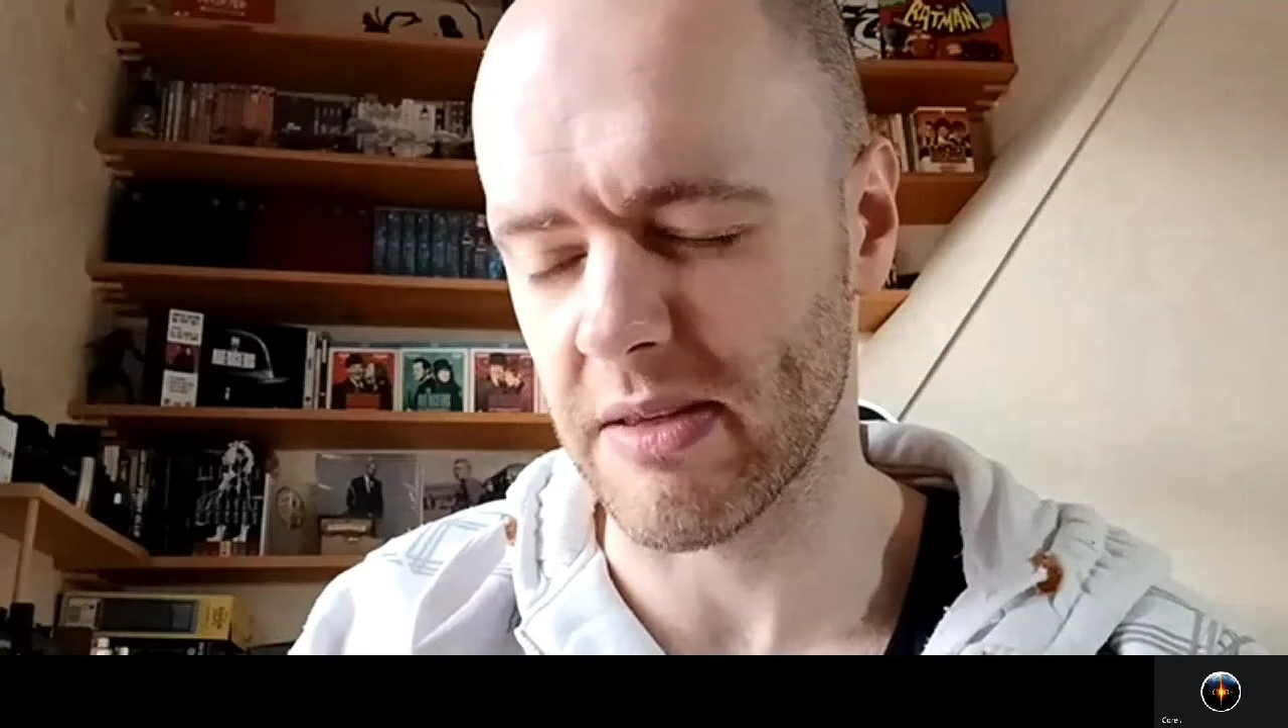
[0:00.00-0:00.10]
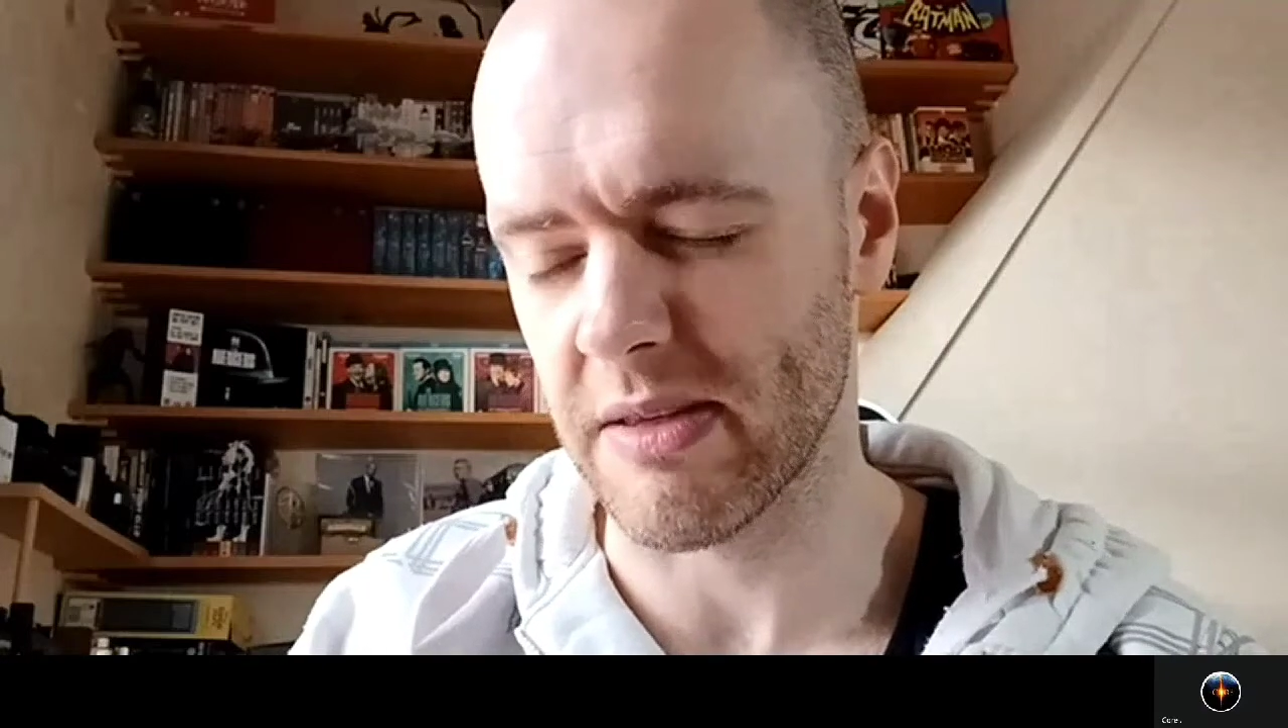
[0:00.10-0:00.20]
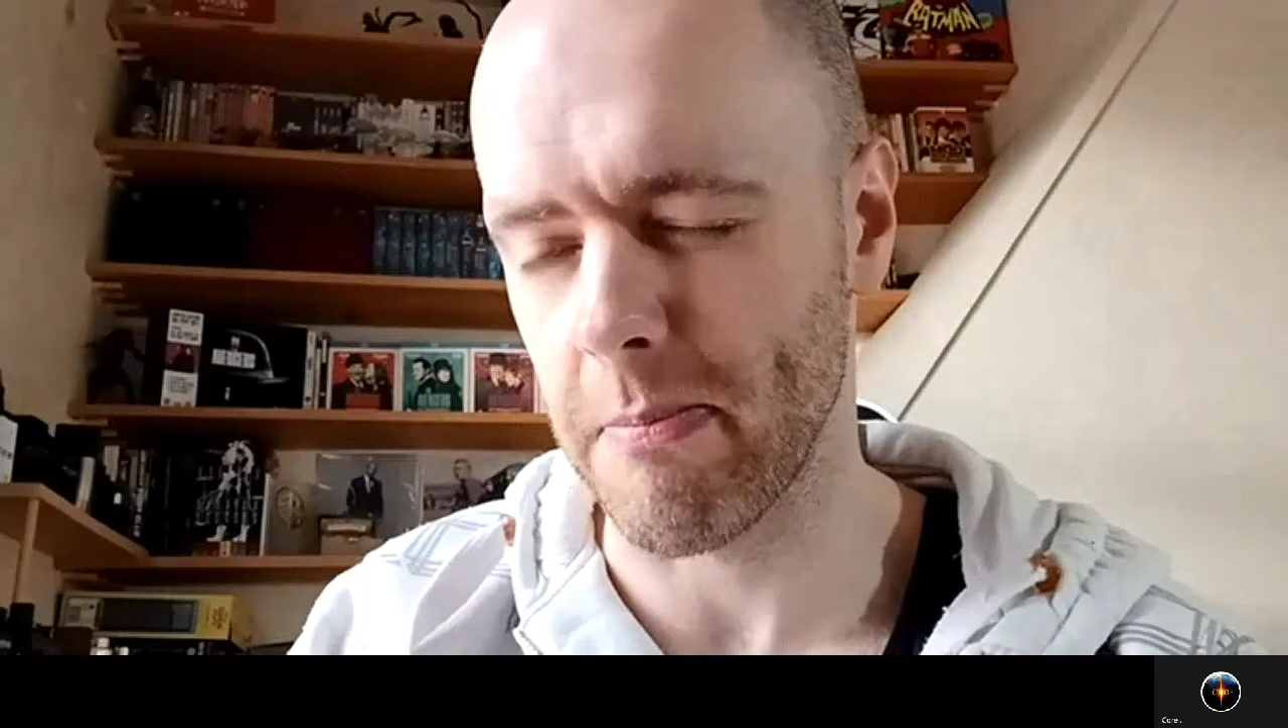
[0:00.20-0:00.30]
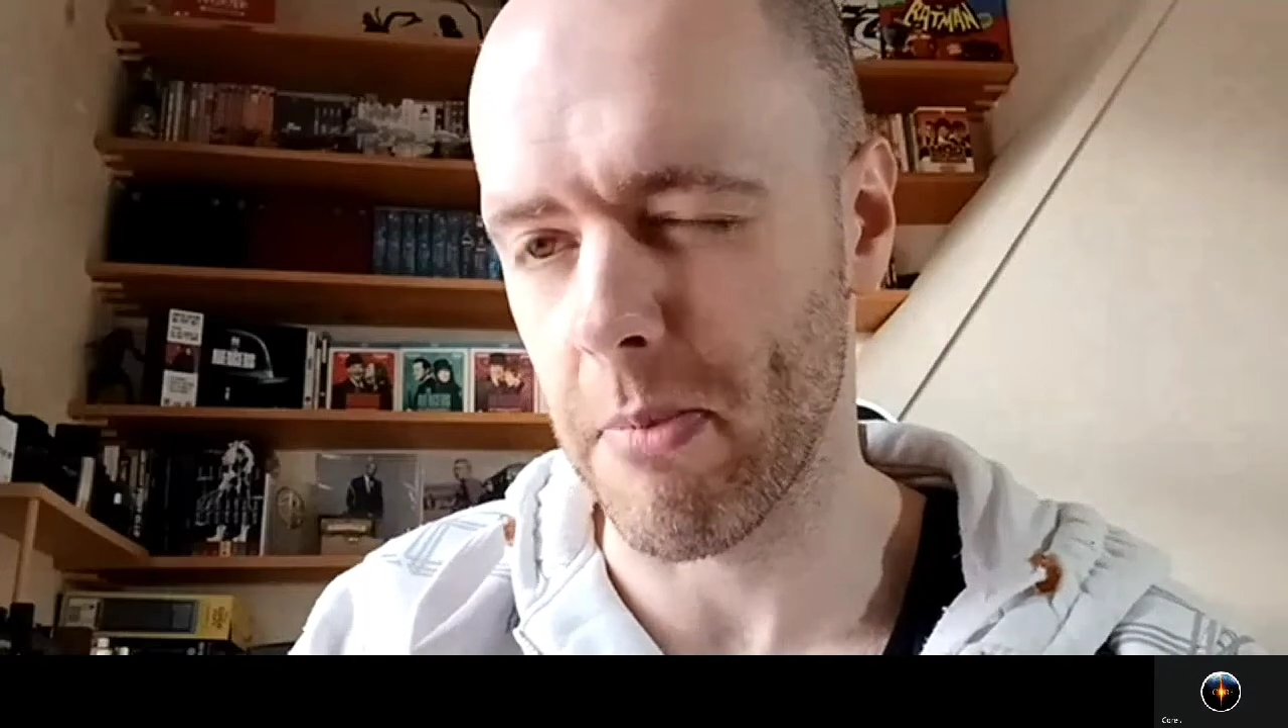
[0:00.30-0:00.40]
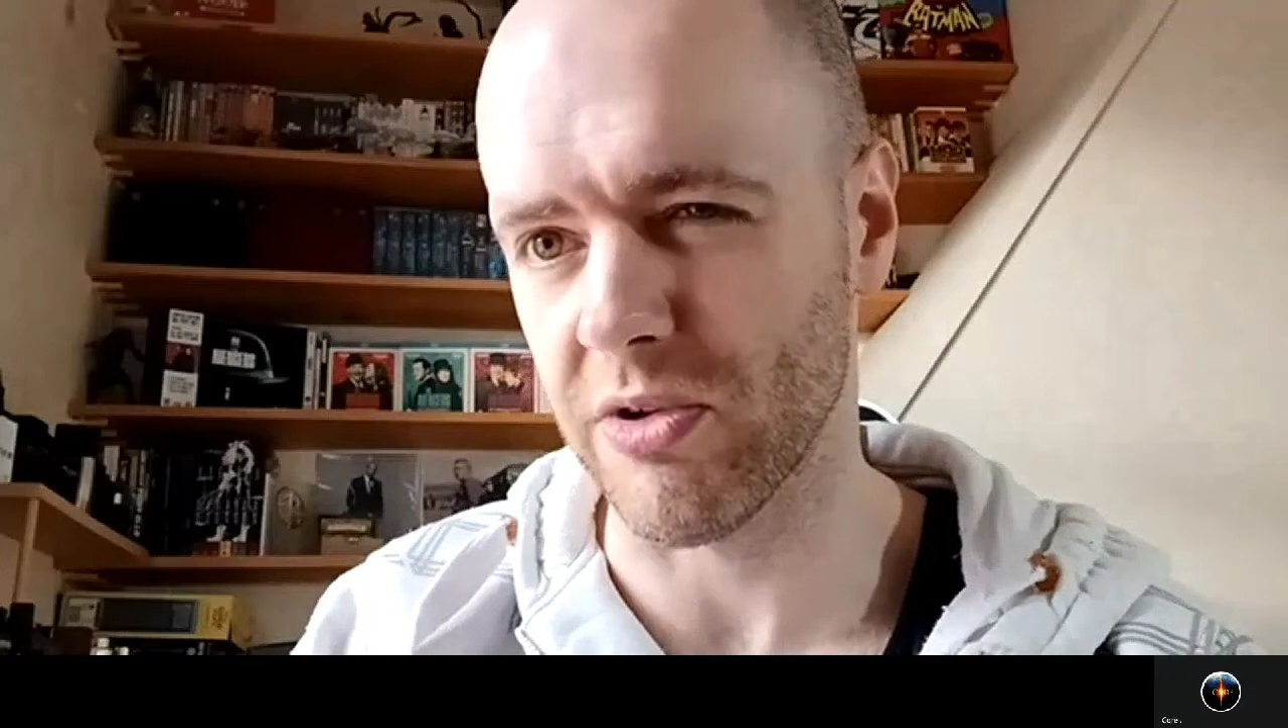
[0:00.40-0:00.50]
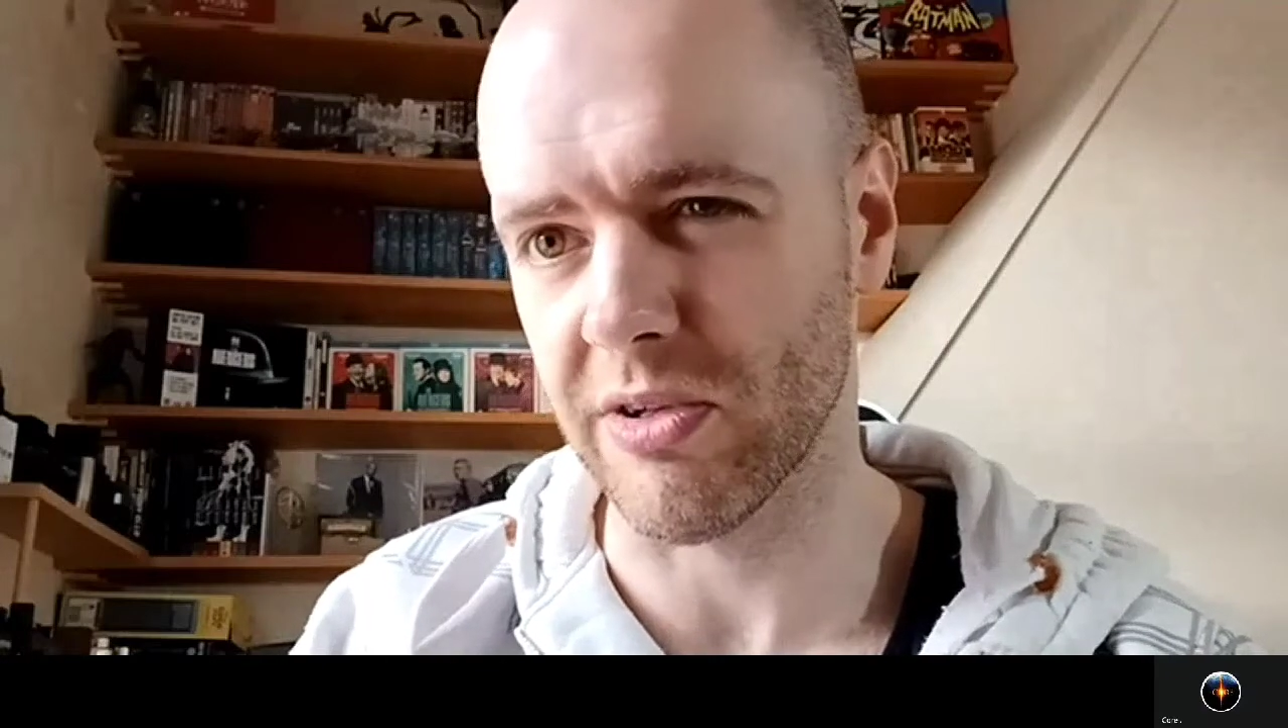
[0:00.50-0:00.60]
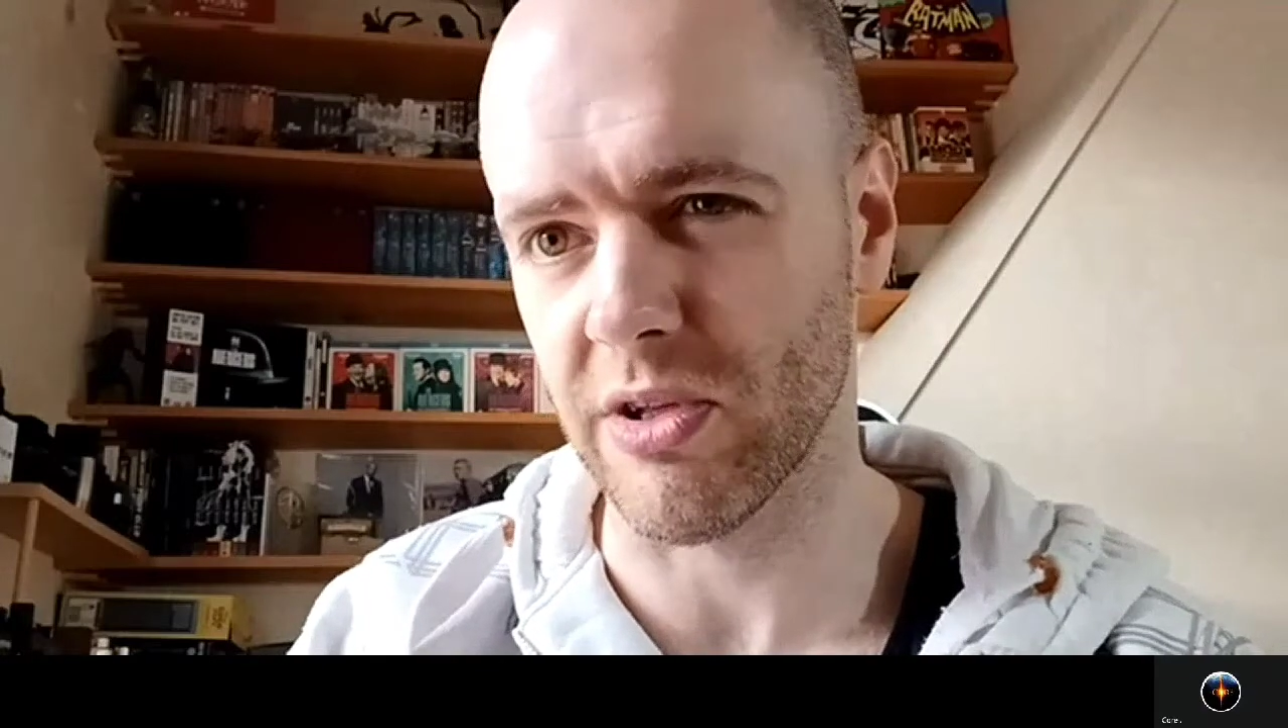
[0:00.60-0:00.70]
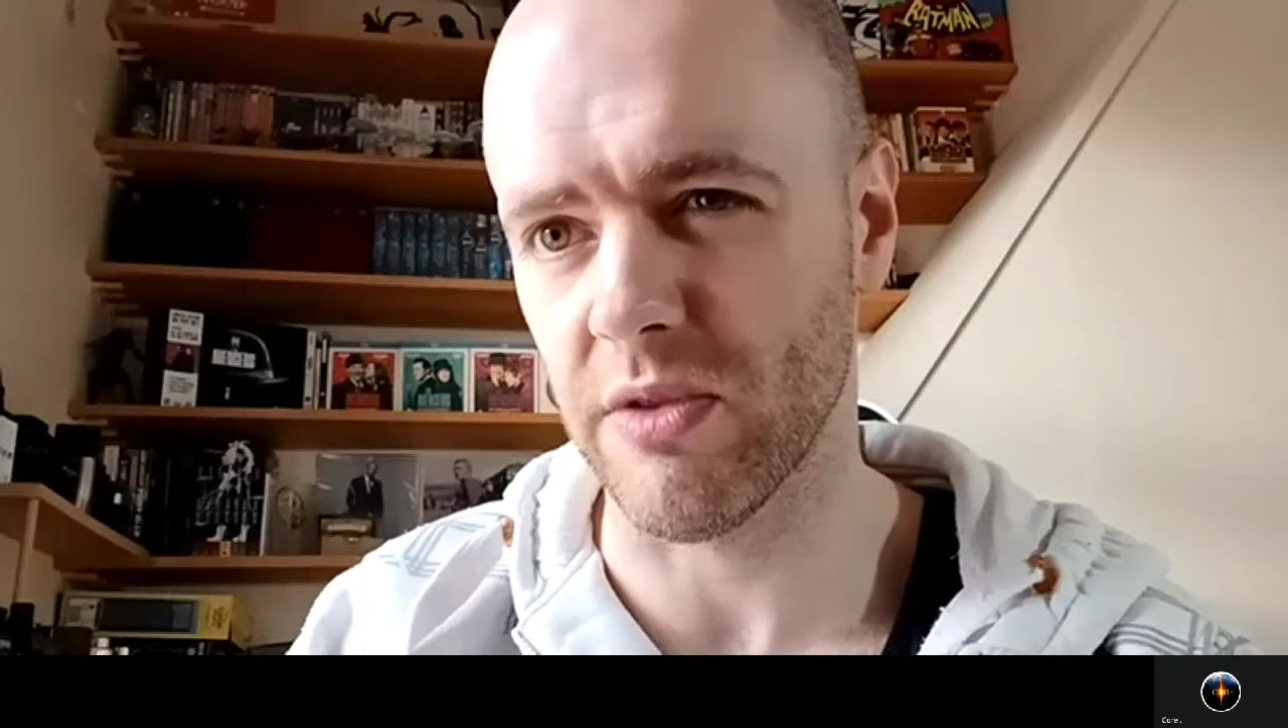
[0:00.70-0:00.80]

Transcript: and it's modelled